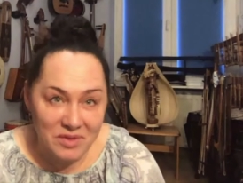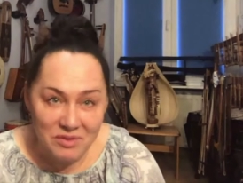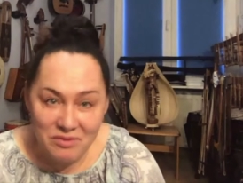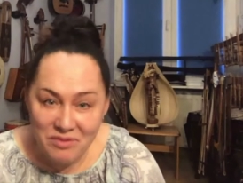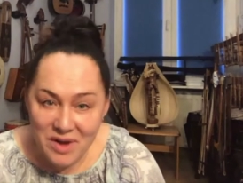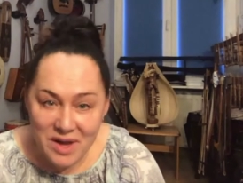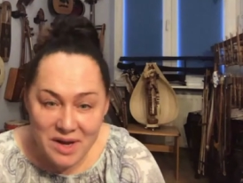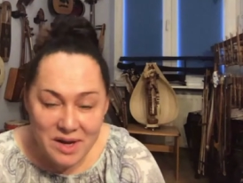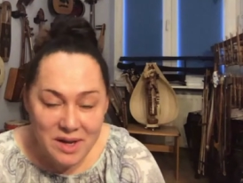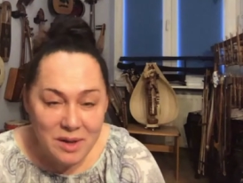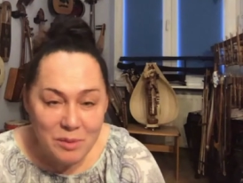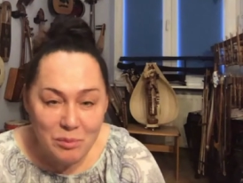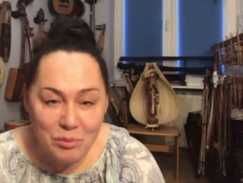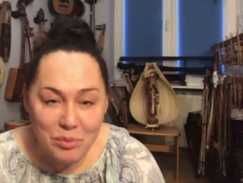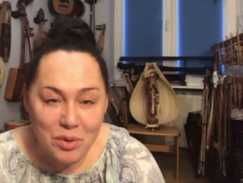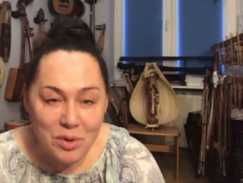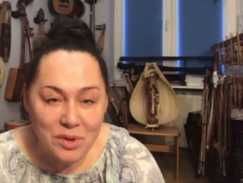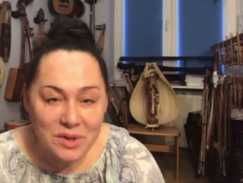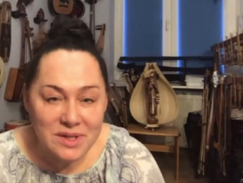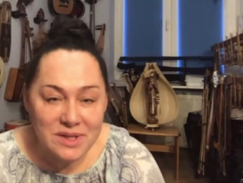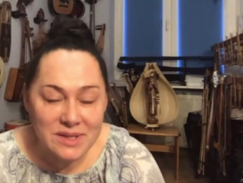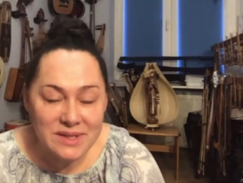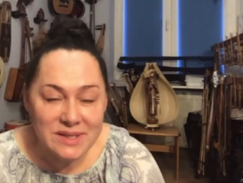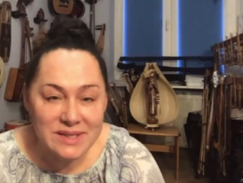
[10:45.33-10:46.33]
very
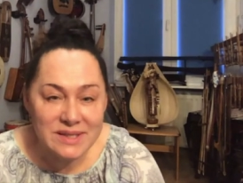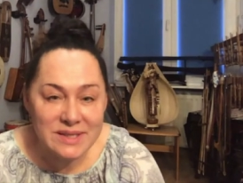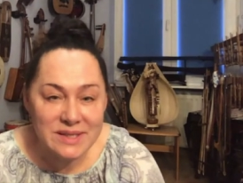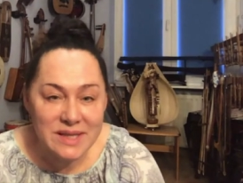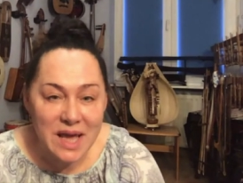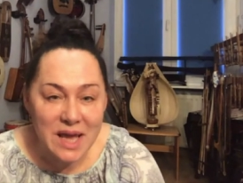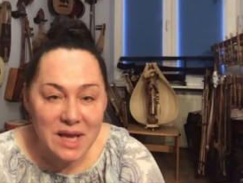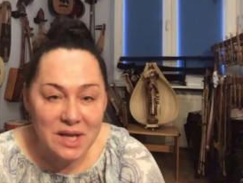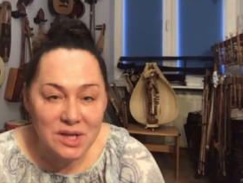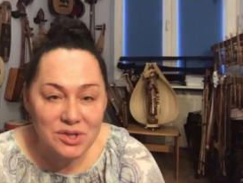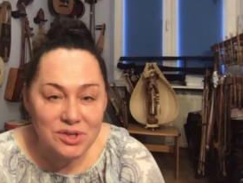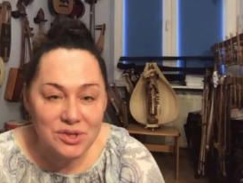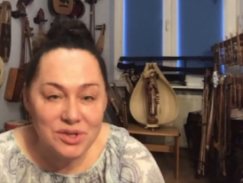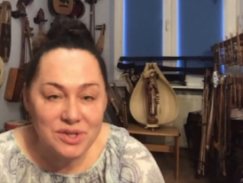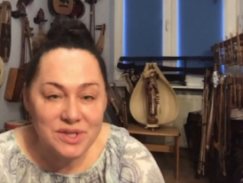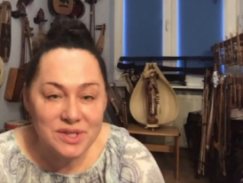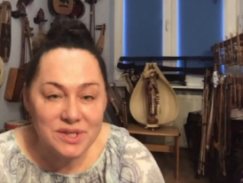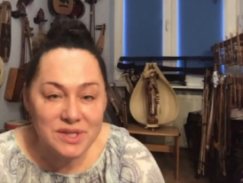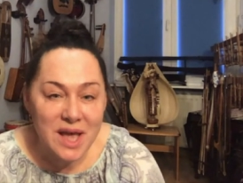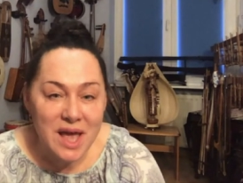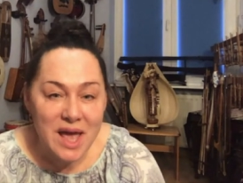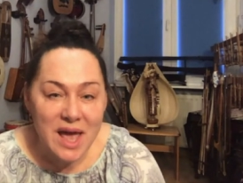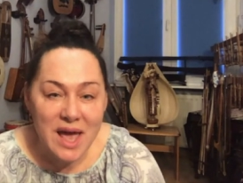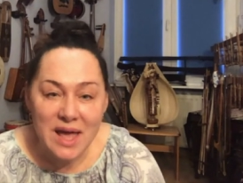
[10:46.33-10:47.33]
important
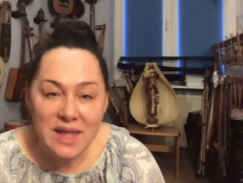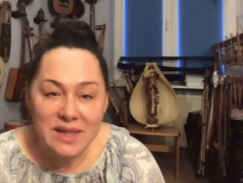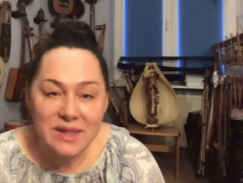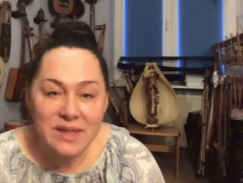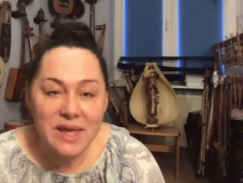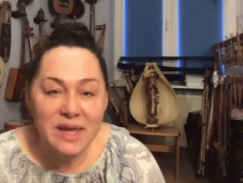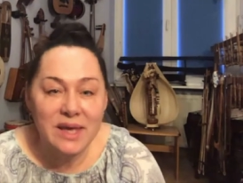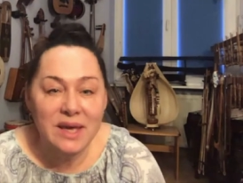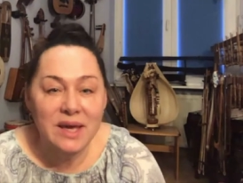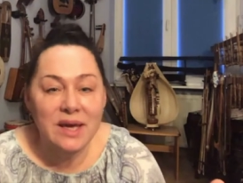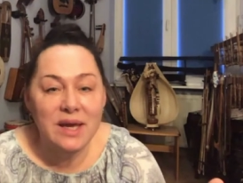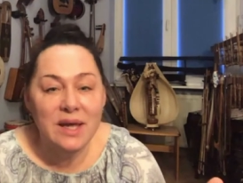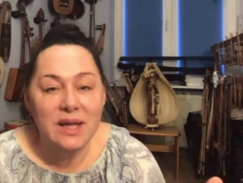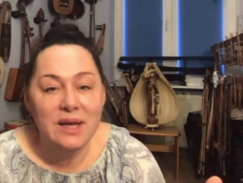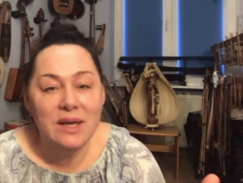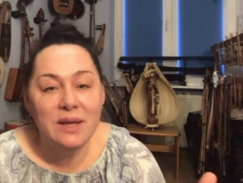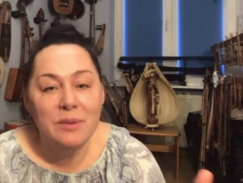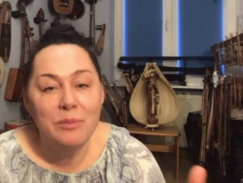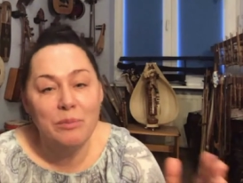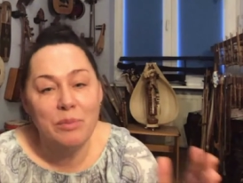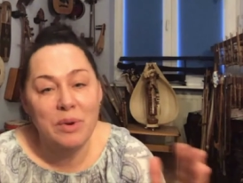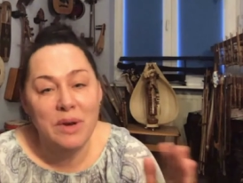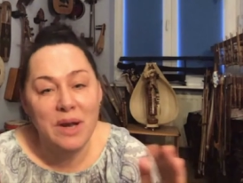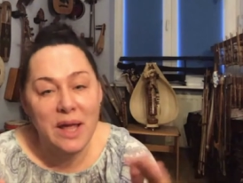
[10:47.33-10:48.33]
stages, and they
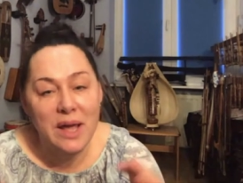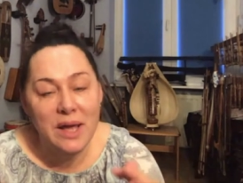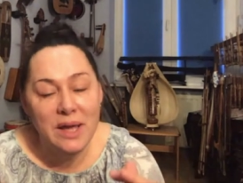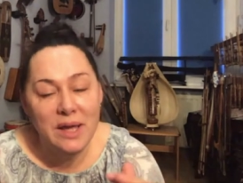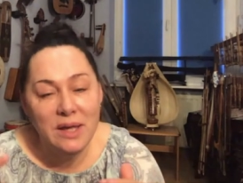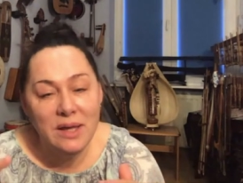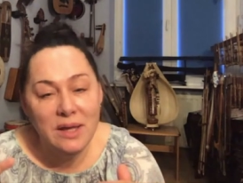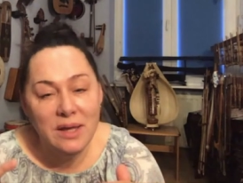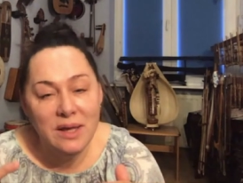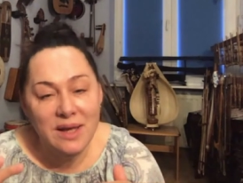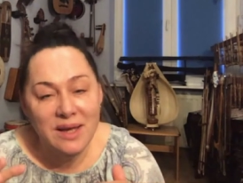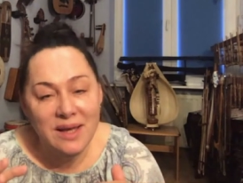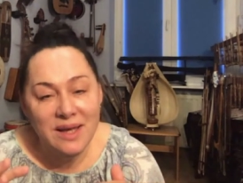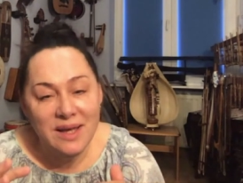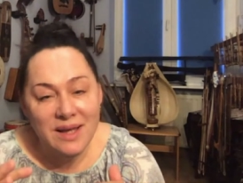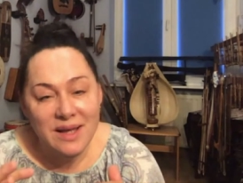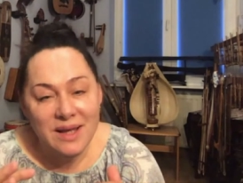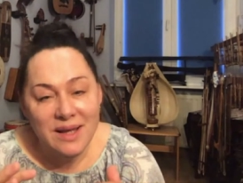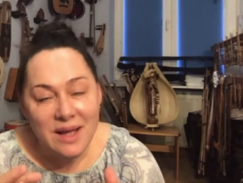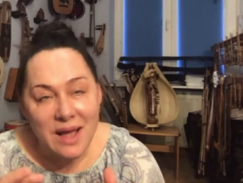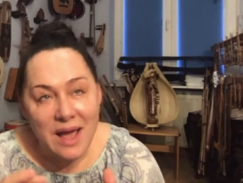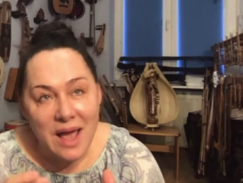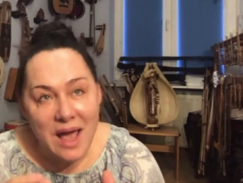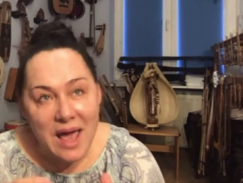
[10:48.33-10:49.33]
can play
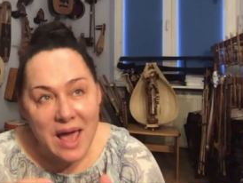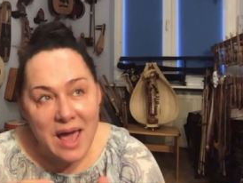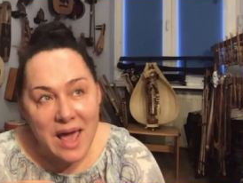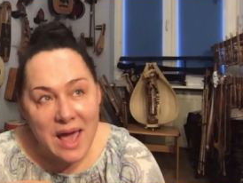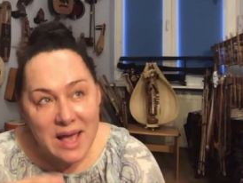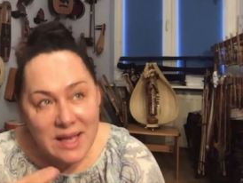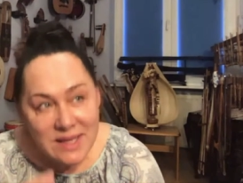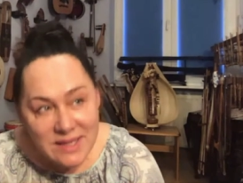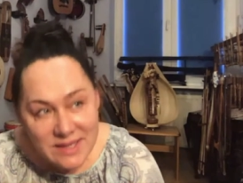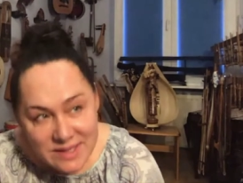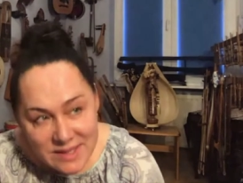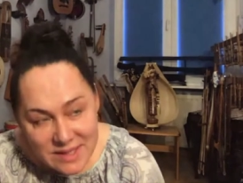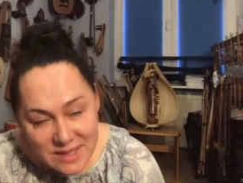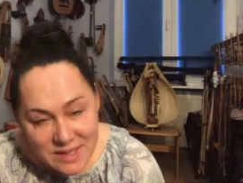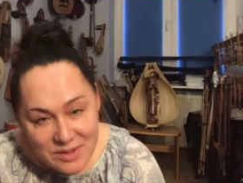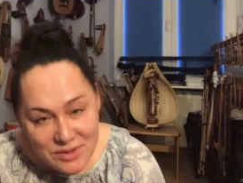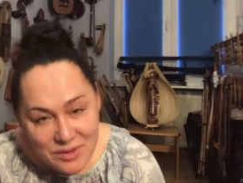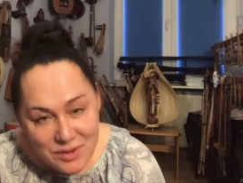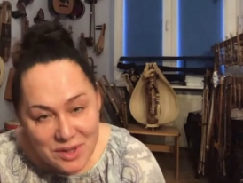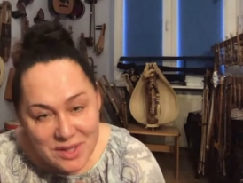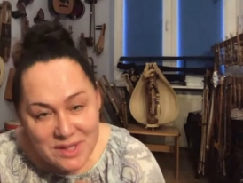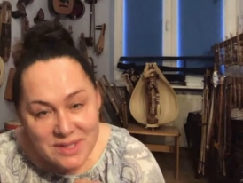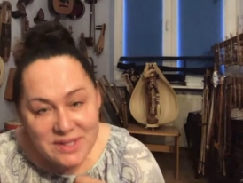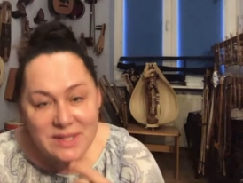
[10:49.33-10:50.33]
as
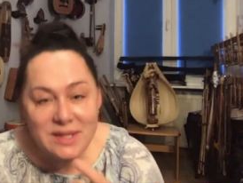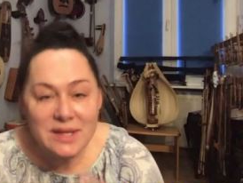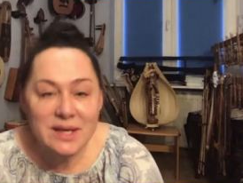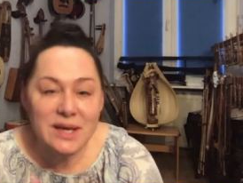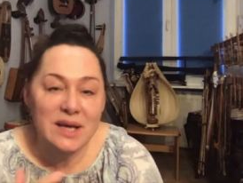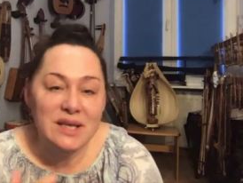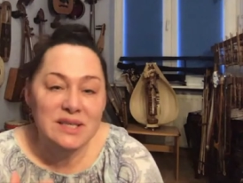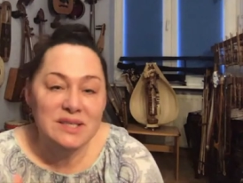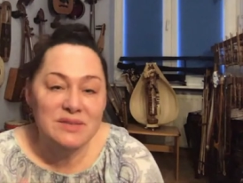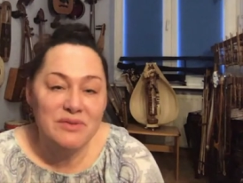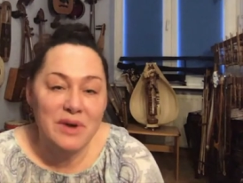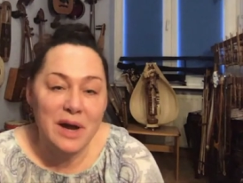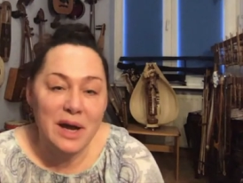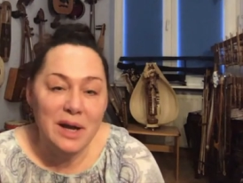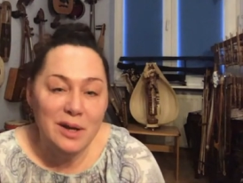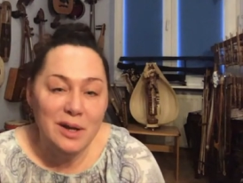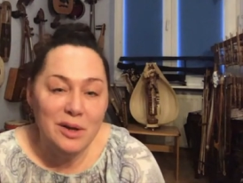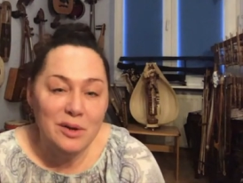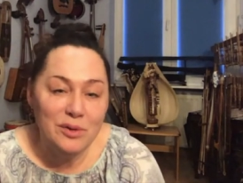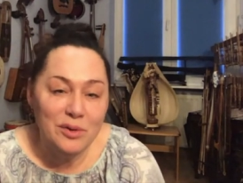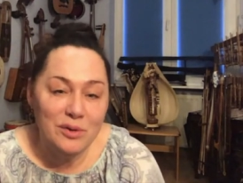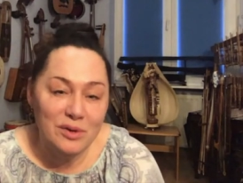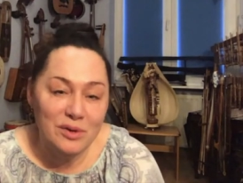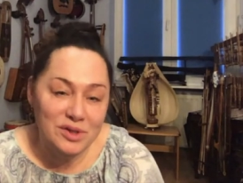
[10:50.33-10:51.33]
interesting as
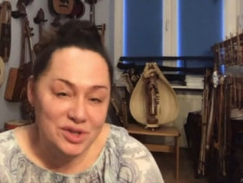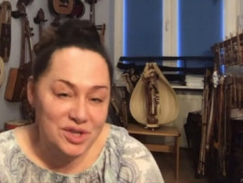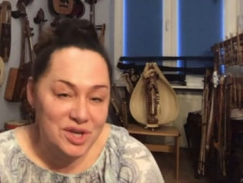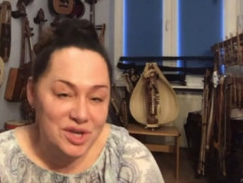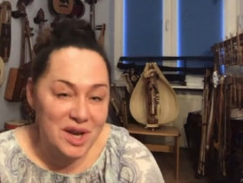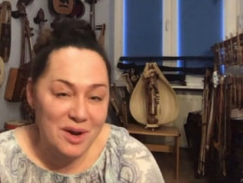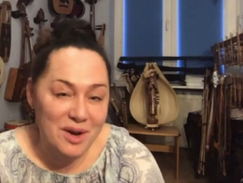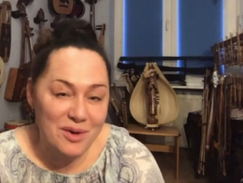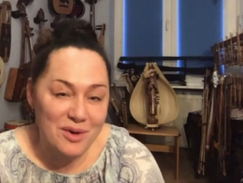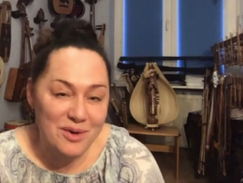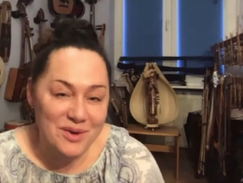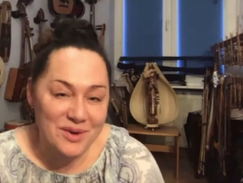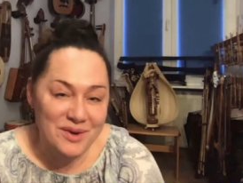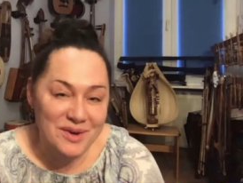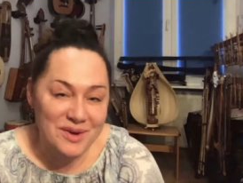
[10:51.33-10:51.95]
violin or cello.